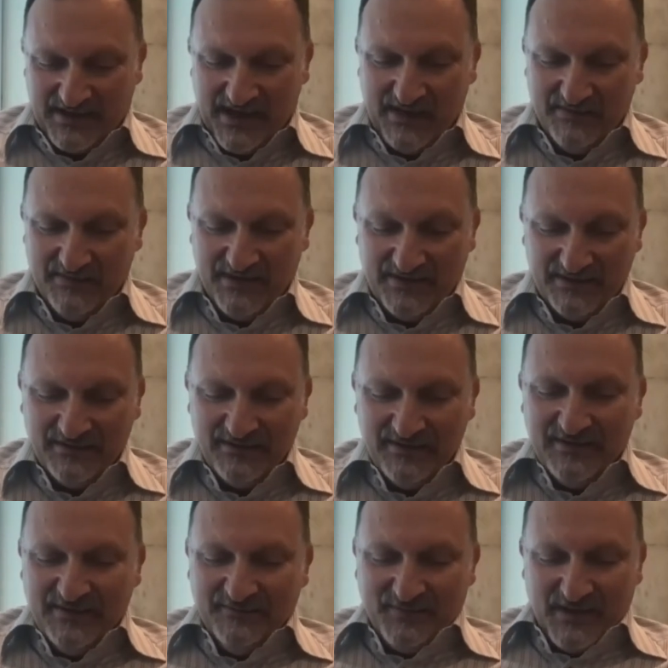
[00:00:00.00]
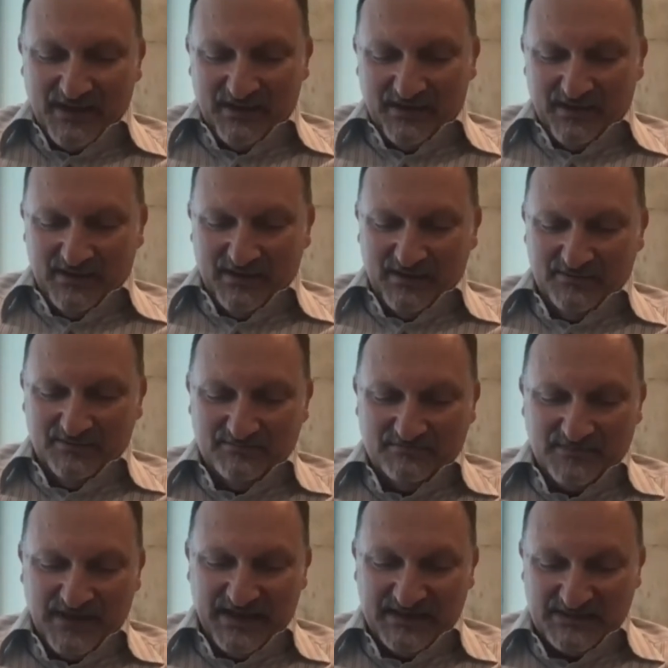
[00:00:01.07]
in.
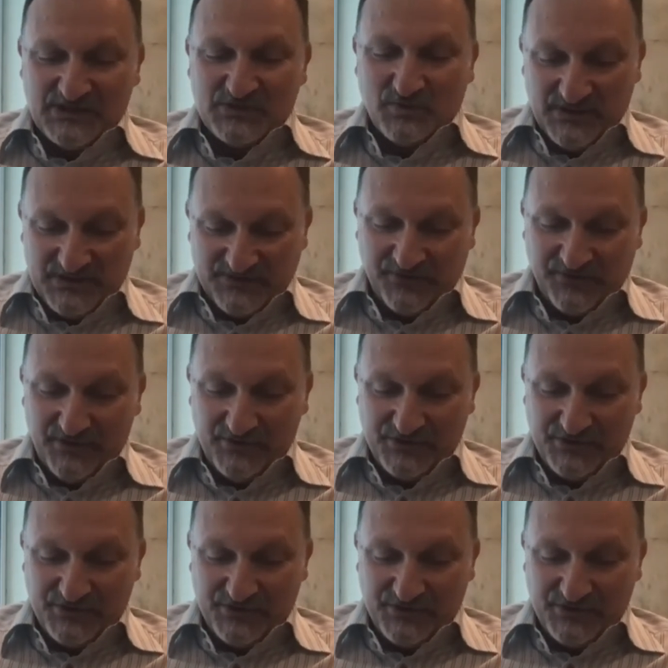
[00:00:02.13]
I guess this one is for you,